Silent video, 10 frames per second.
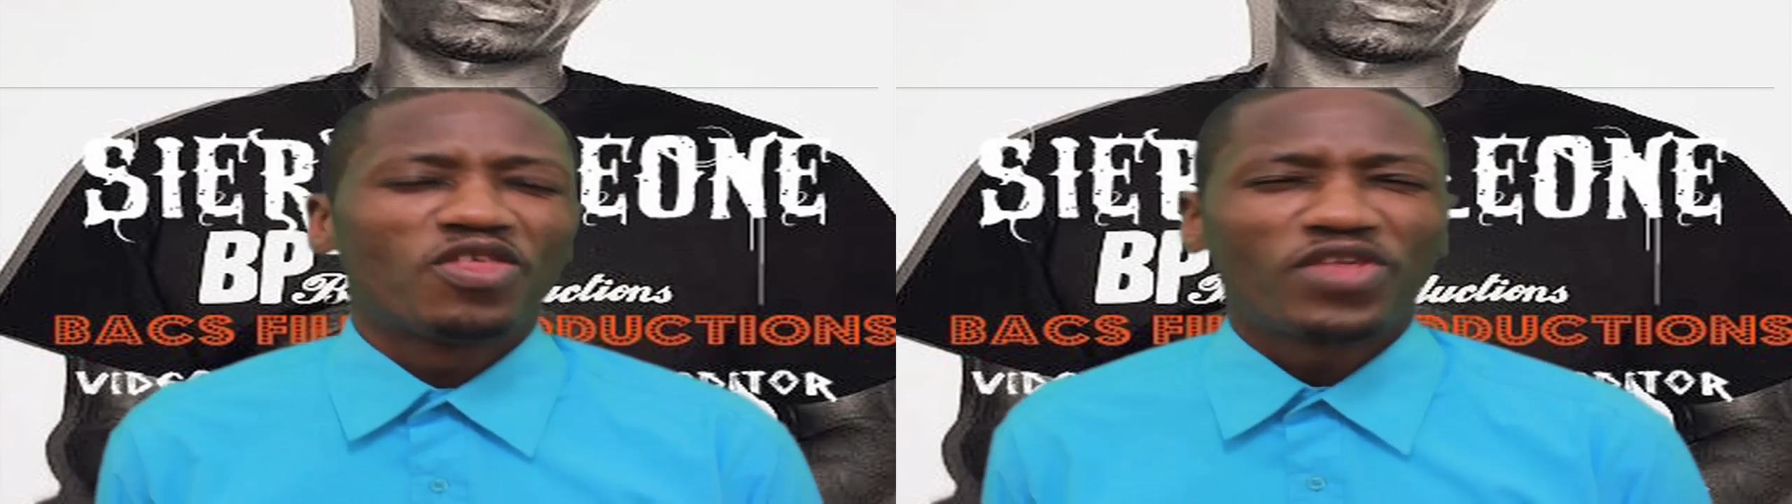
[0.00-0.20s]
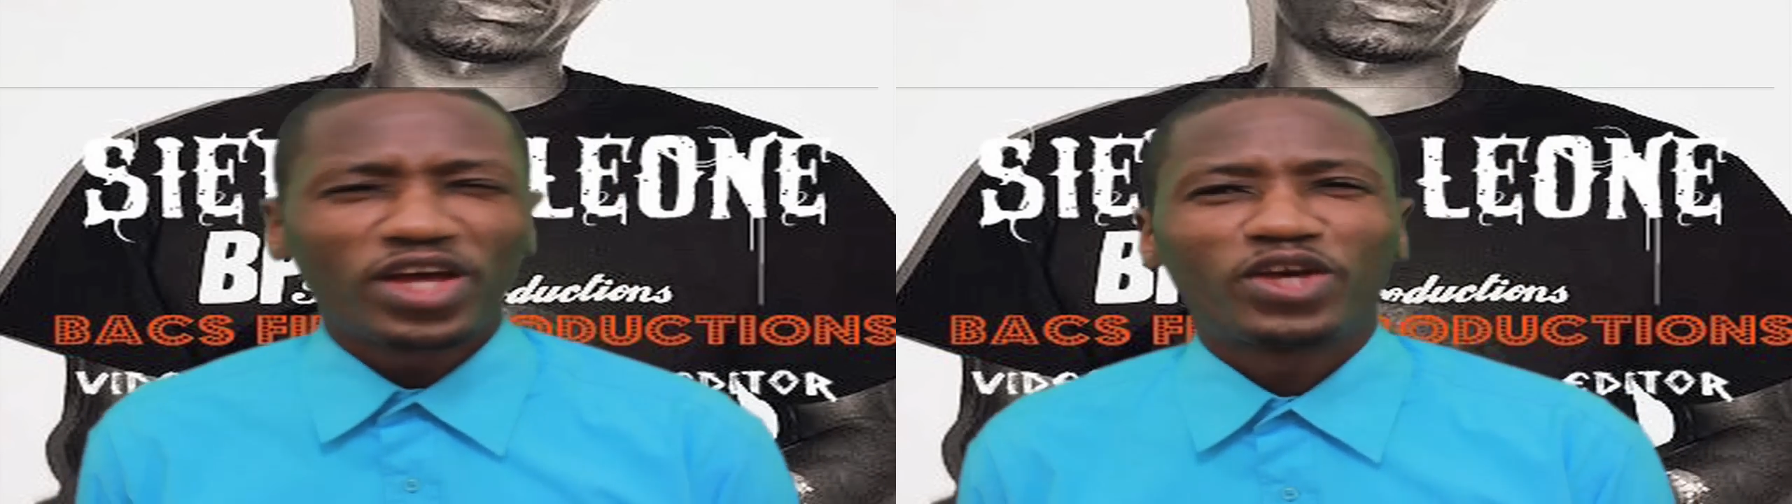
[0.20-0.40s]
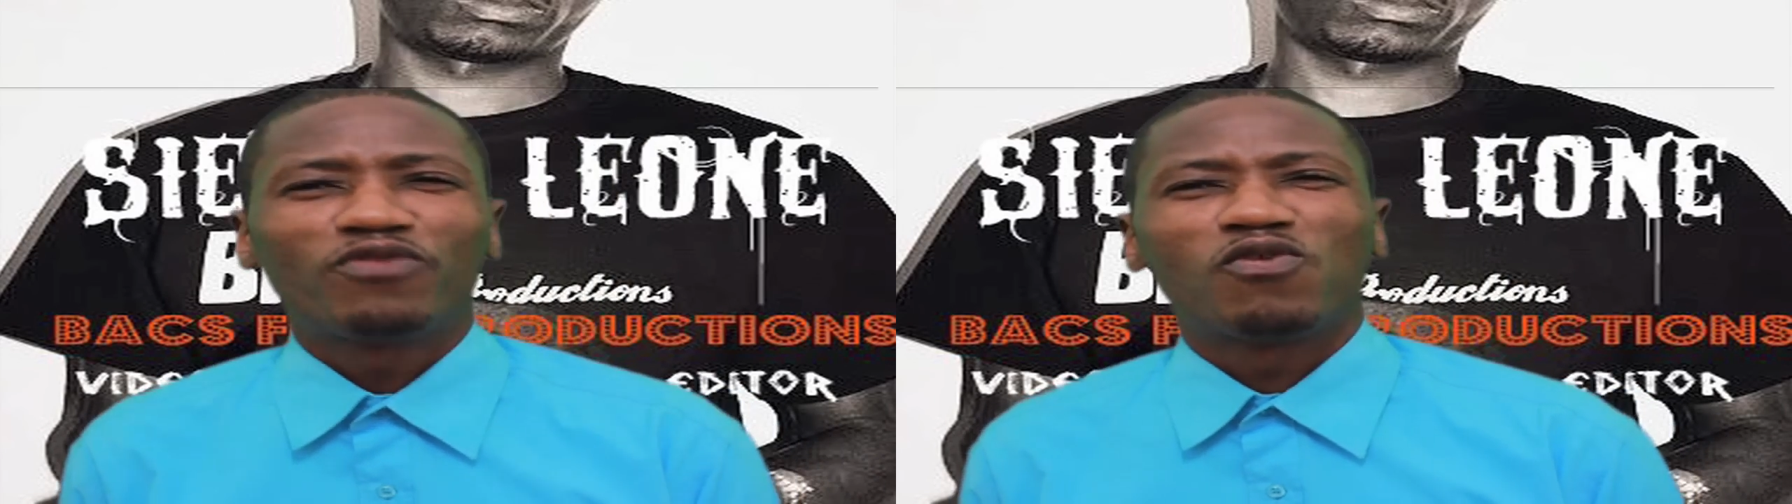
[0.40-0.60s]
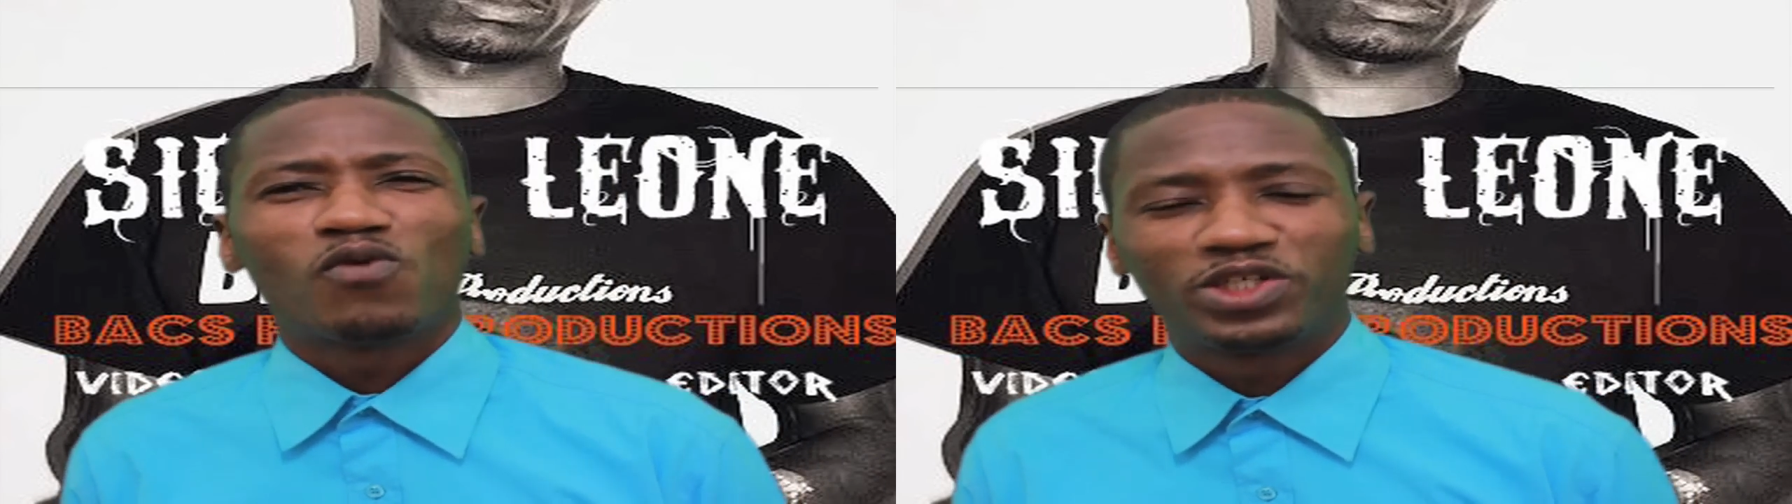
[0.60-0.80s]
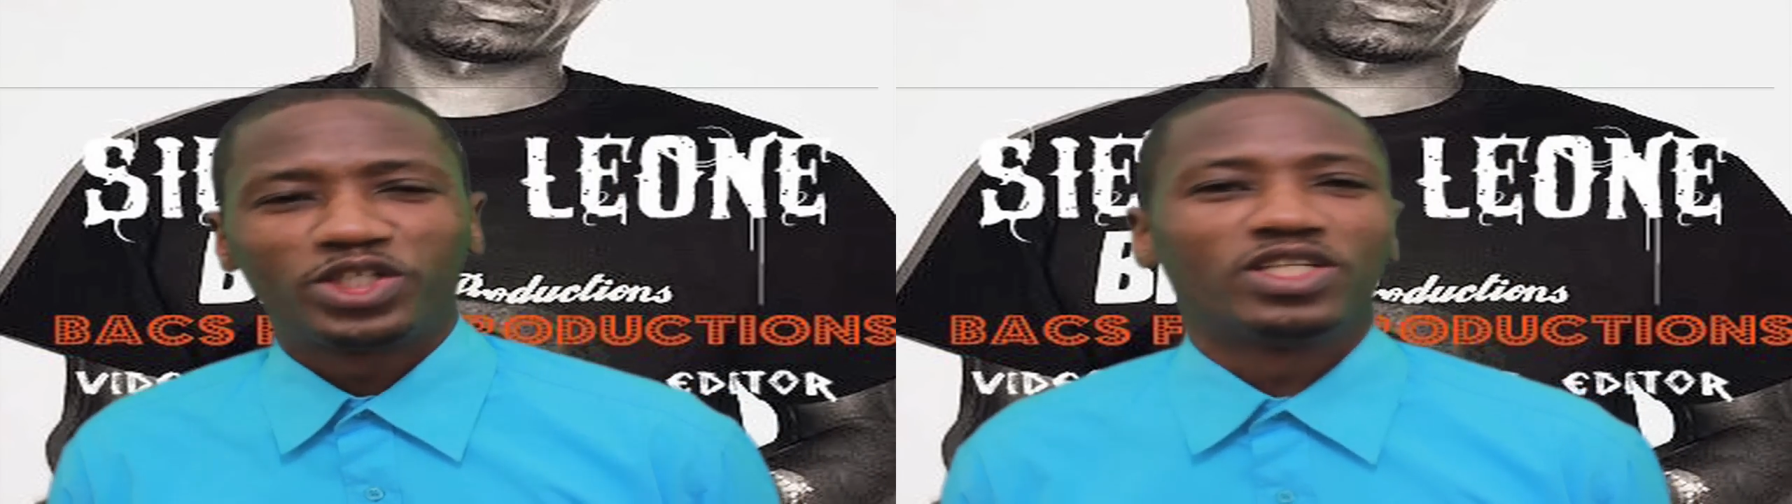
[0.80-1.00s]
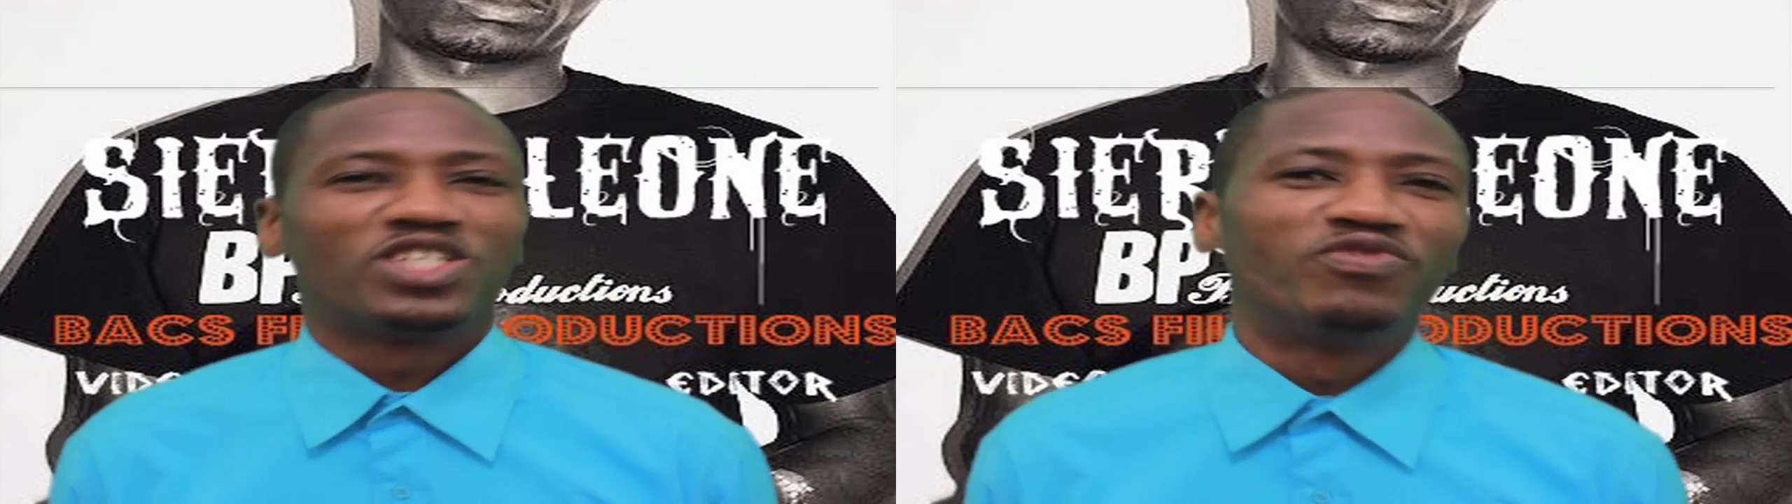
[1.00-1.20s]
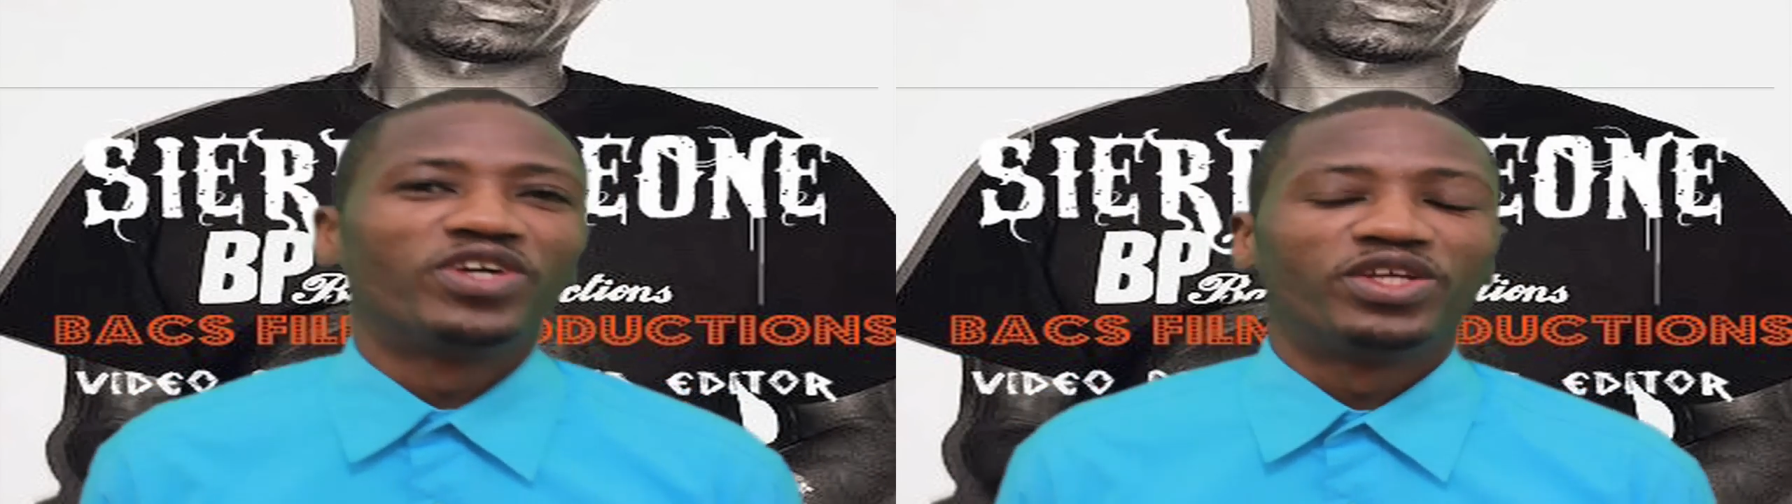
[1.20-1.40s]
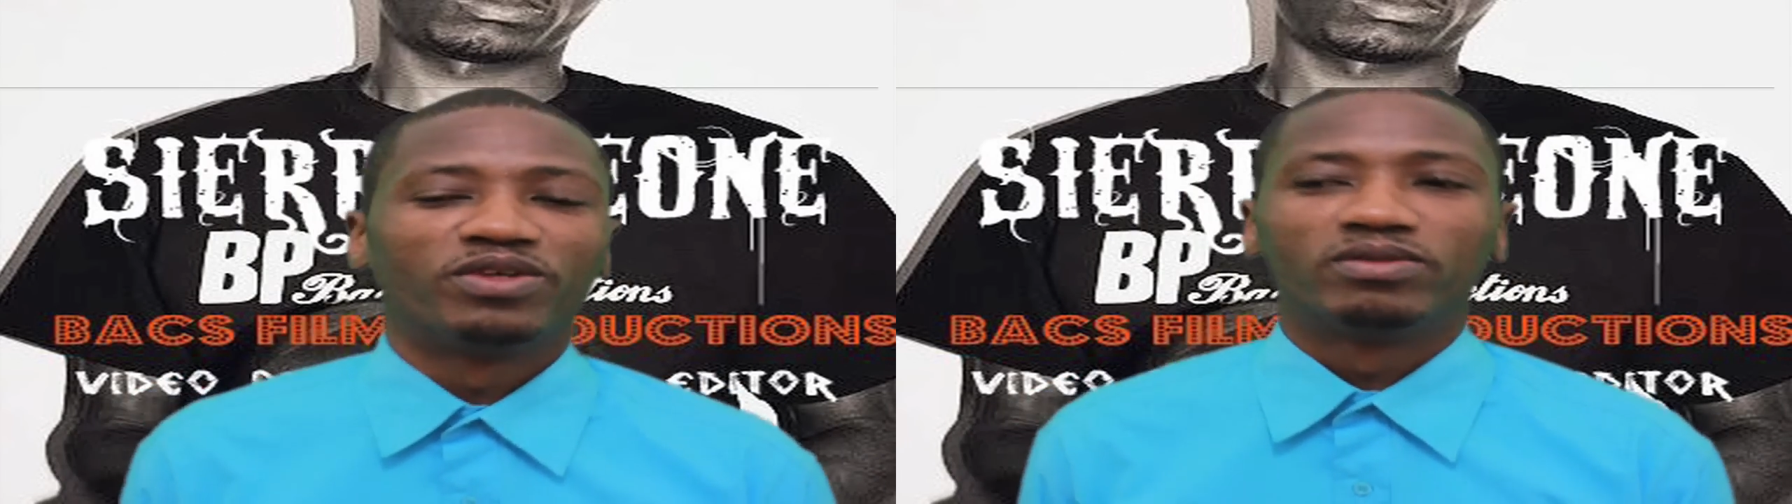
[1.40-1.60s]
Thank you for watching this
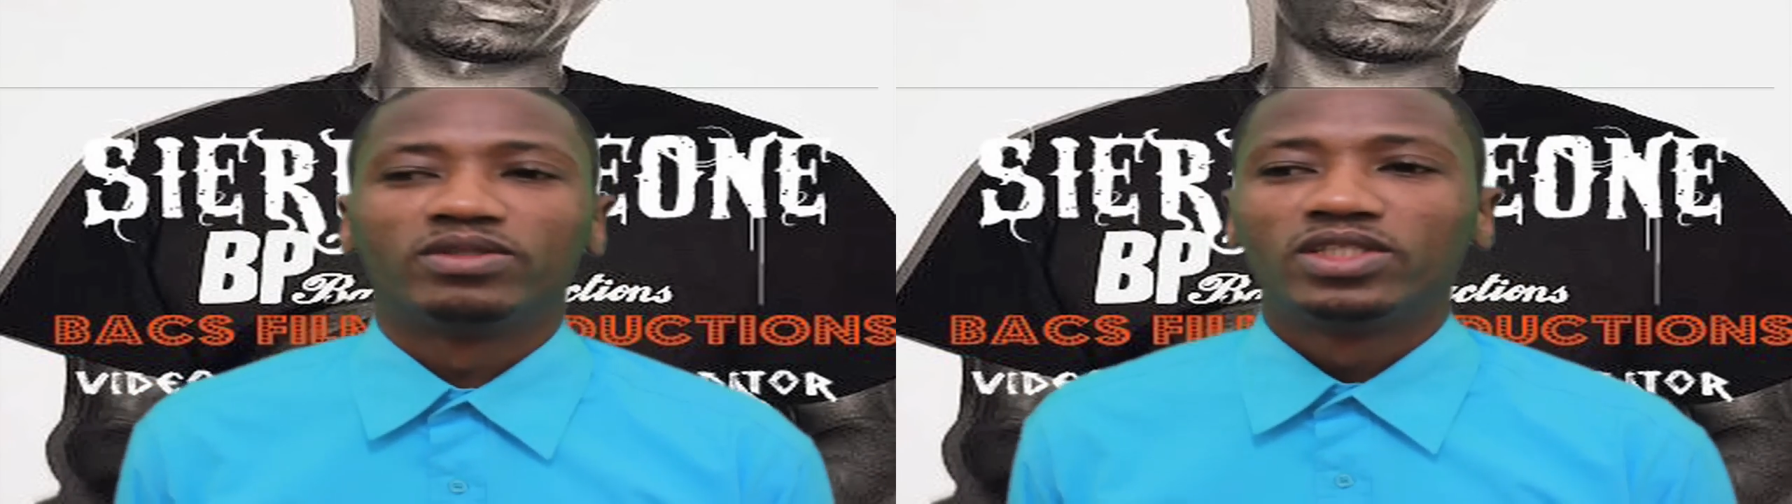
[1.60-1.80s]
video.